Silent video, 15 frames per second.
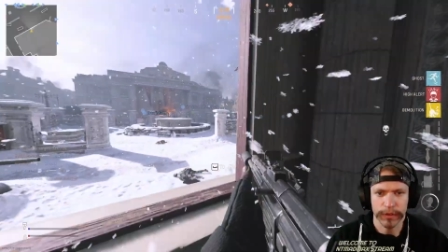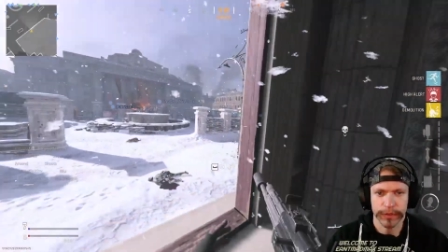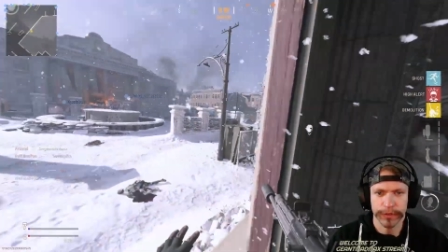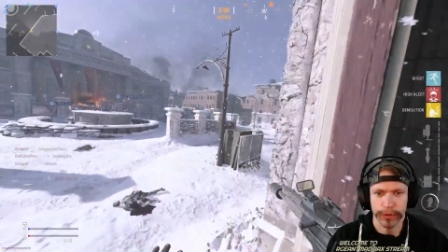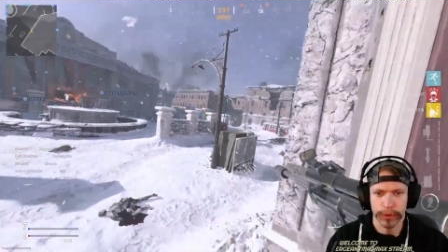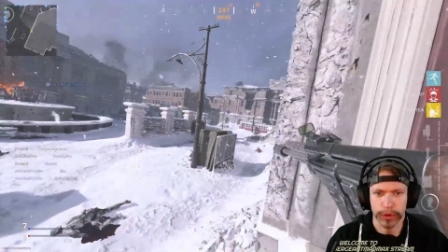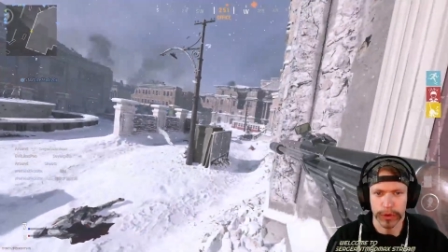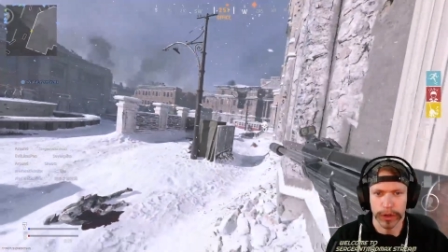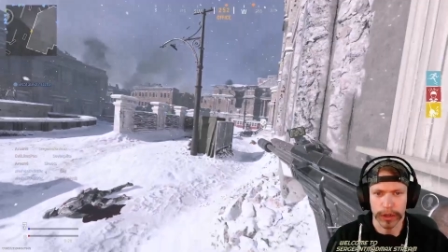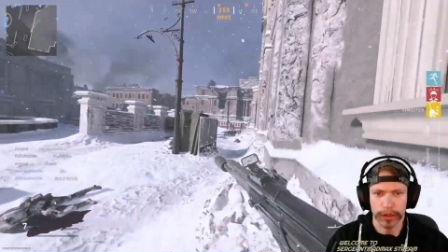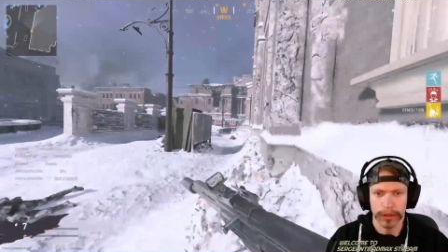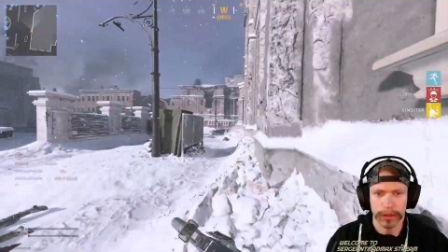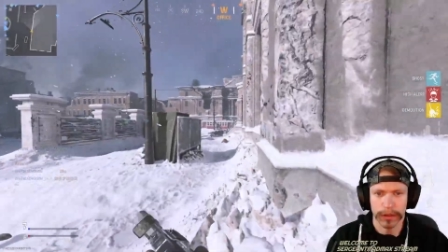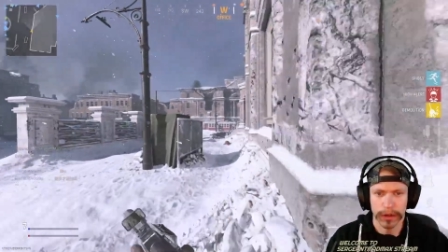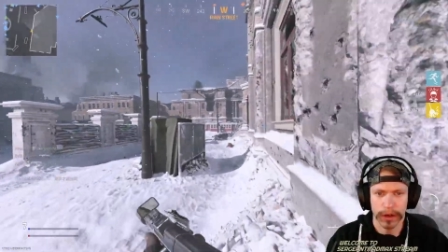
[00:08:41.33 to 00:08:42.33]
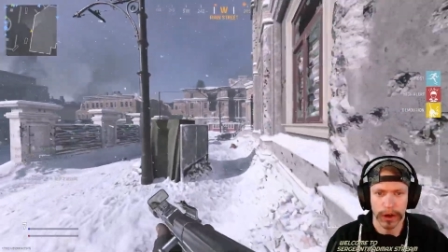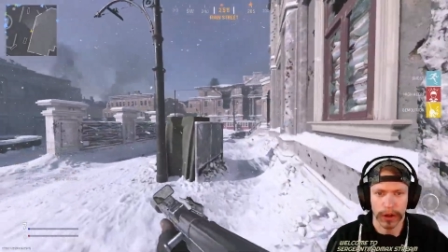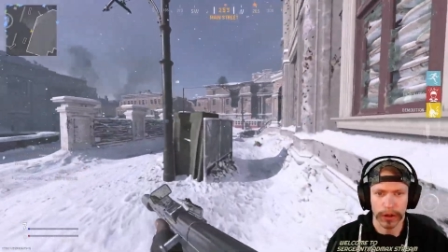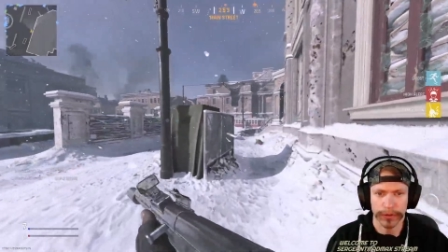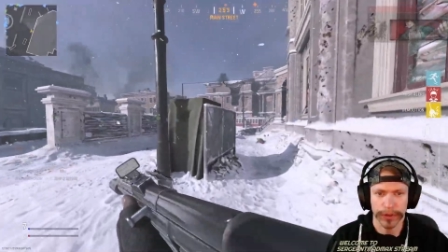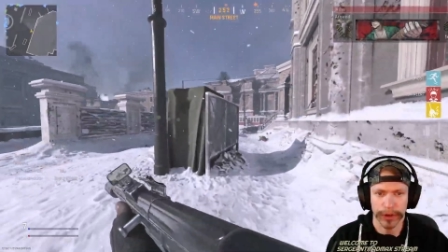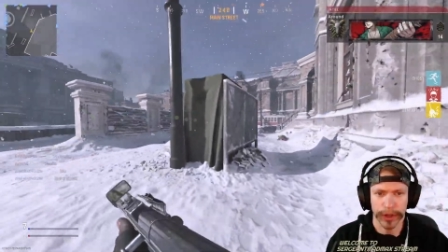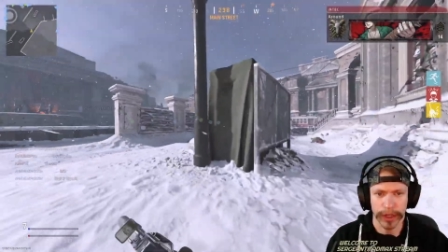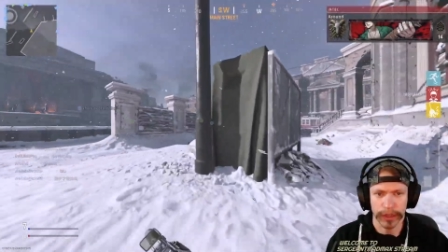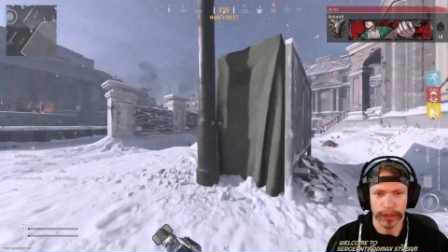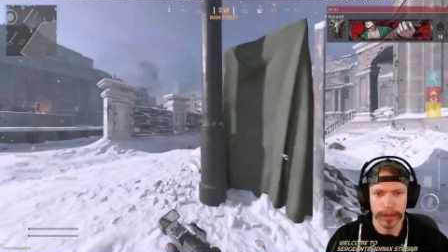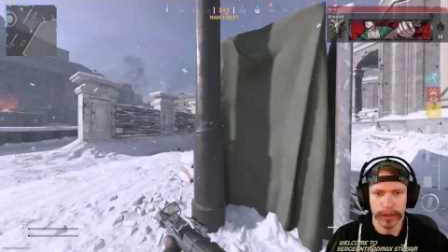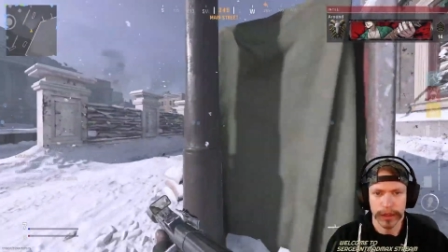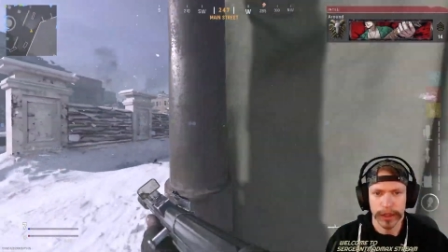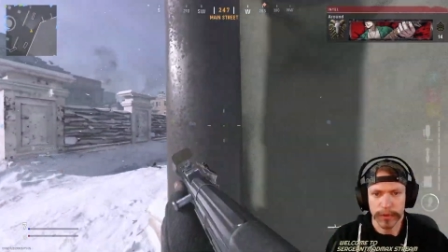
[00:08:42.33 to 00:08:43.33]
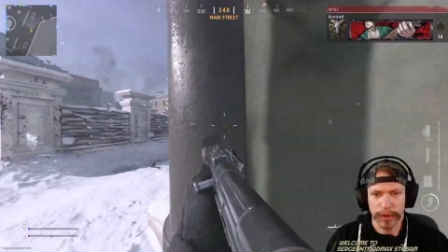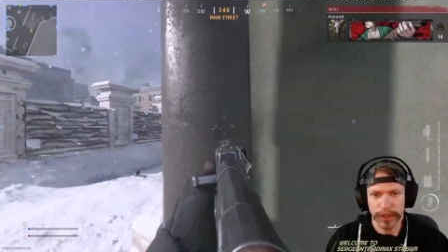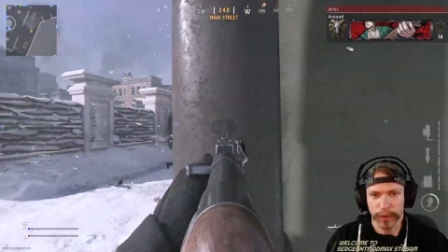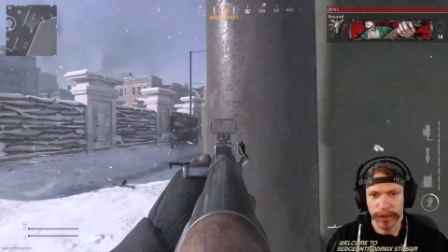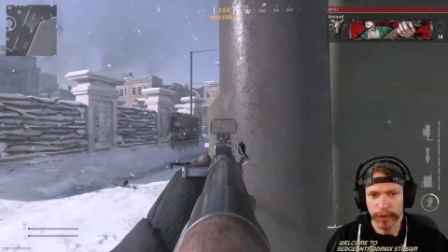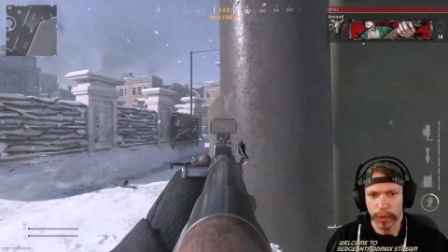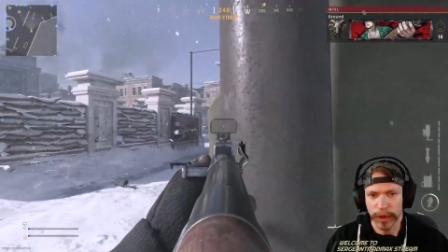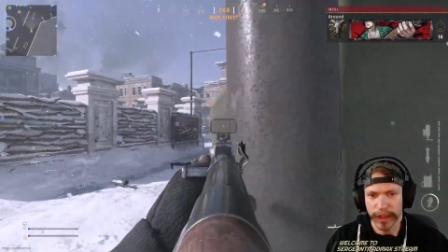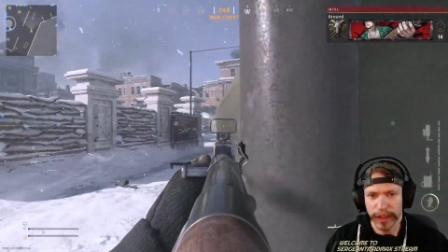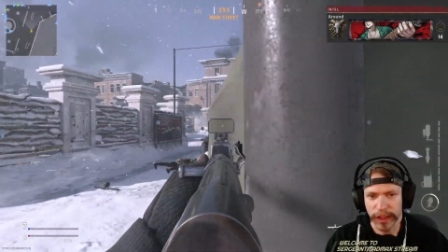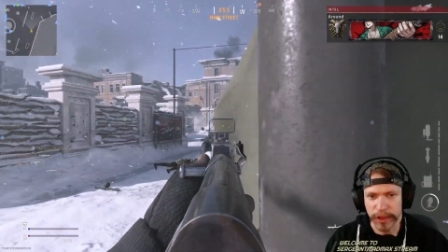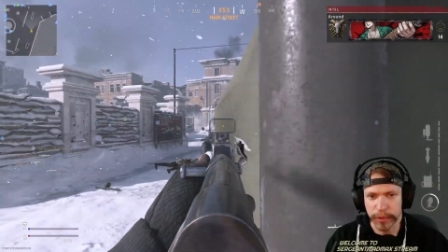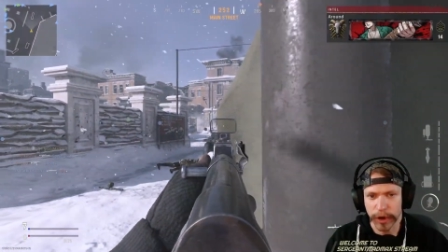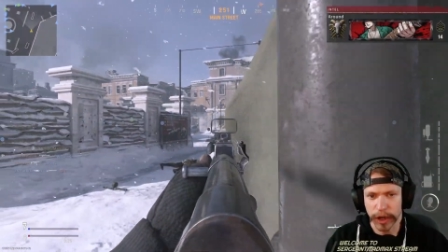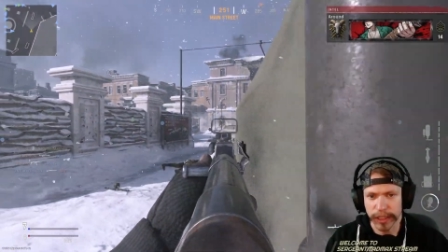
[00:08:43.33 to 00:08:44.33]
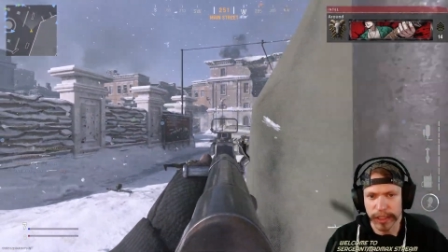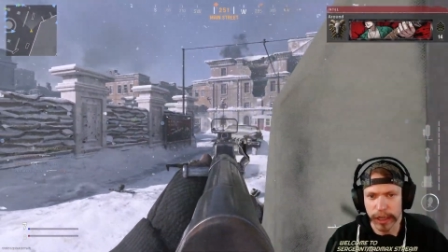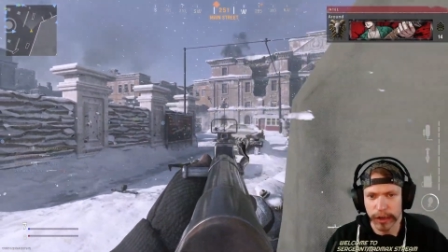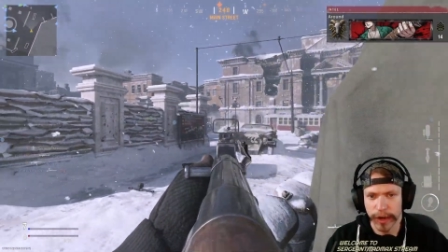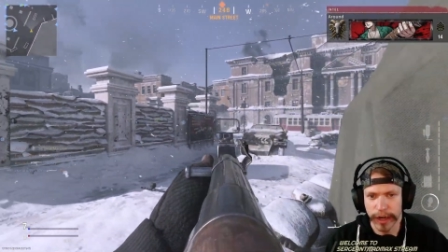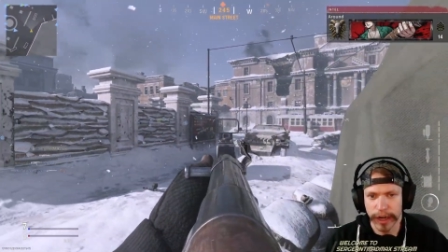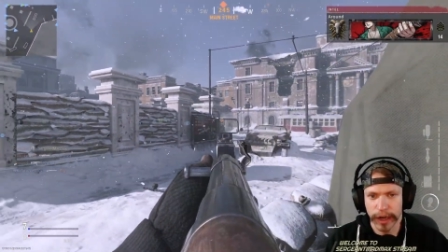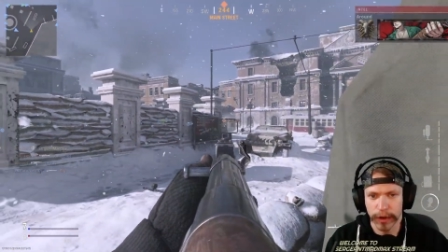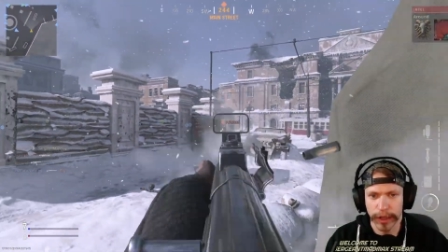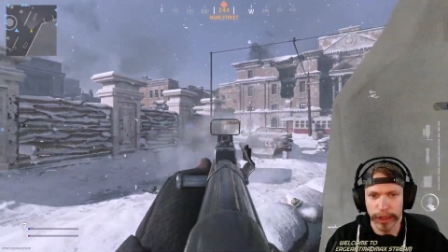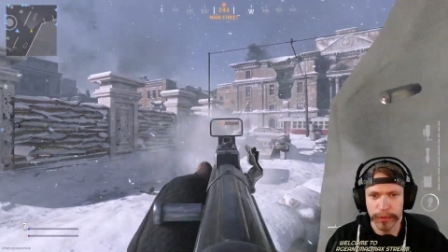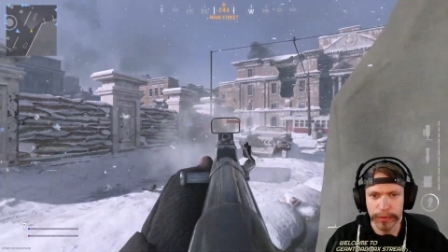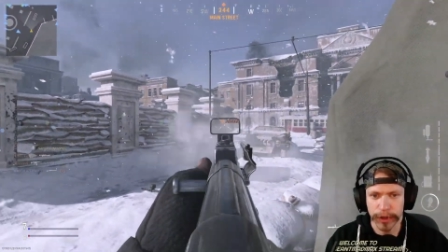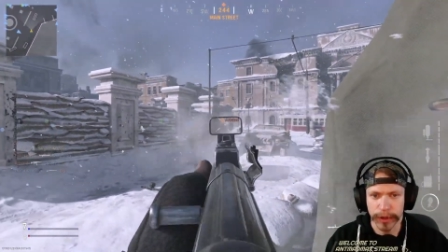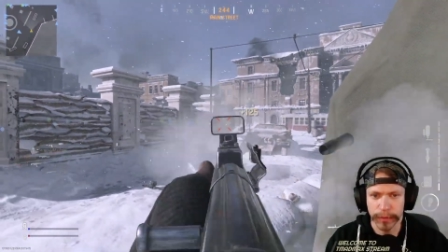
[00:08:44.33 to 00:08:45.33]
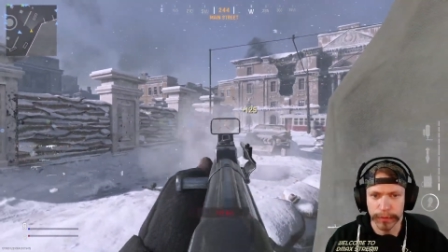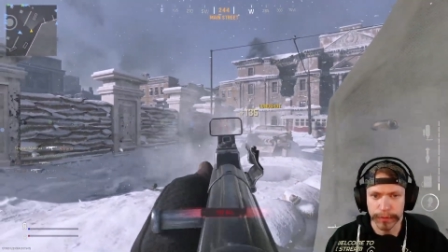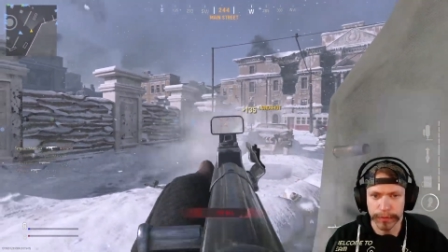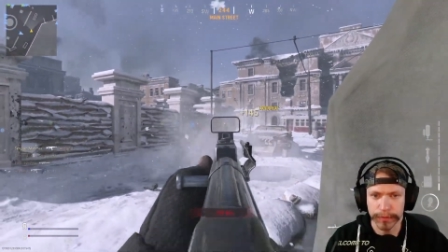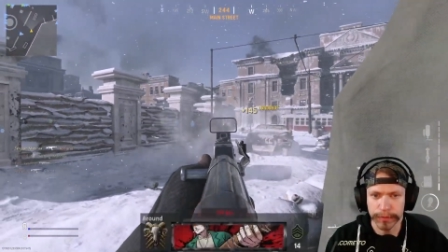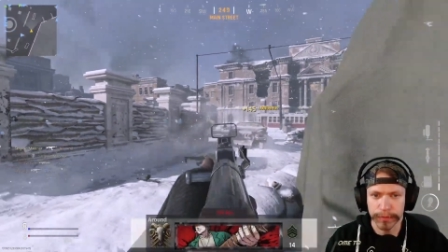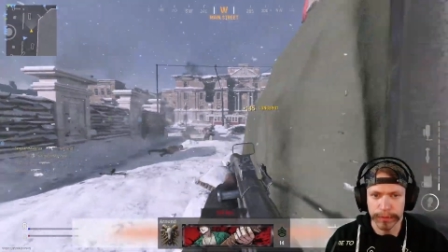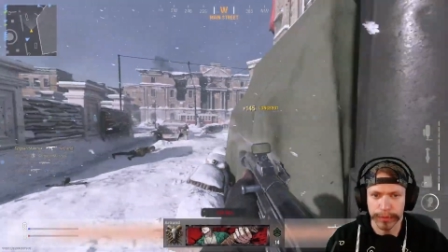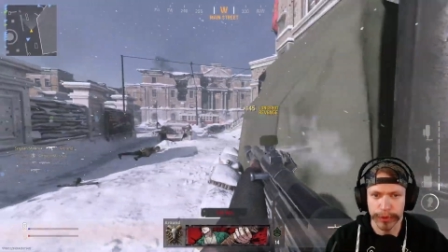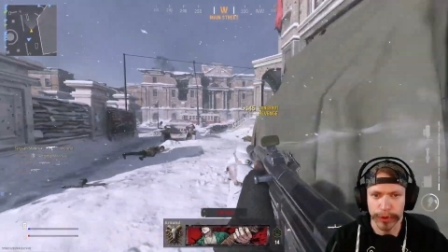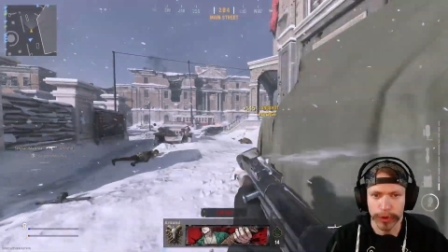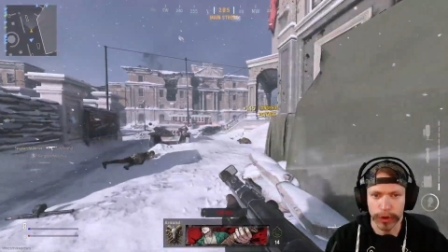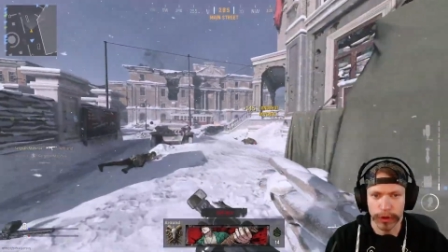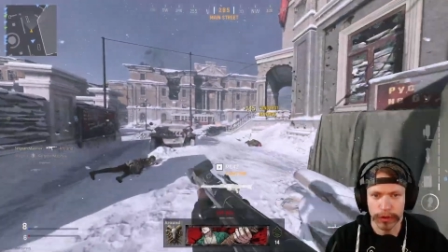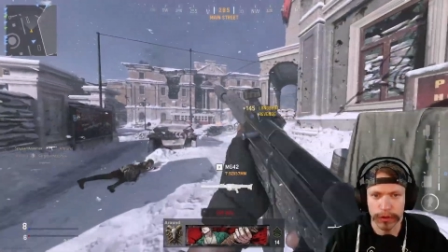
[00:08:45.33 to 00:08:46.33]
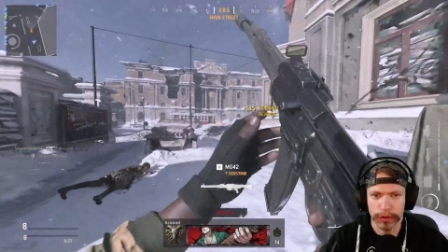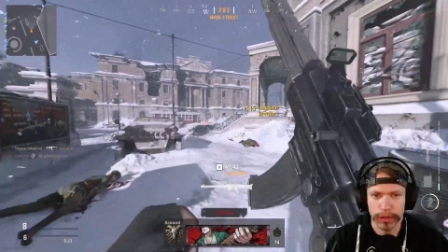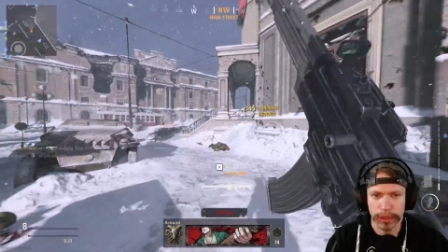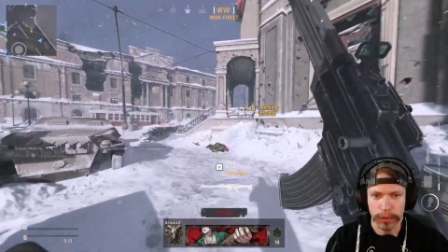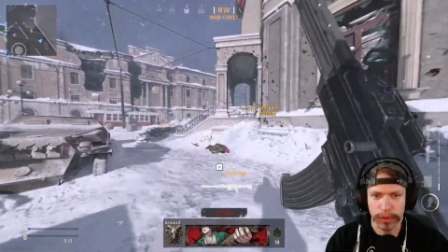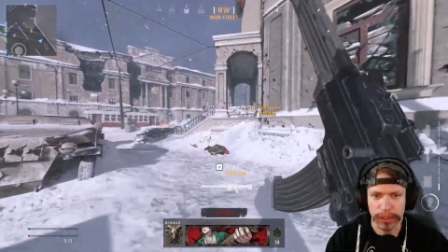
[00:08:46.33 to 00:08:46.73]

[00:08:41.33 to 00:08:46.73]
for Call of Duty, especially with the way that the spawns are right now. It's pretty brutal. So we'll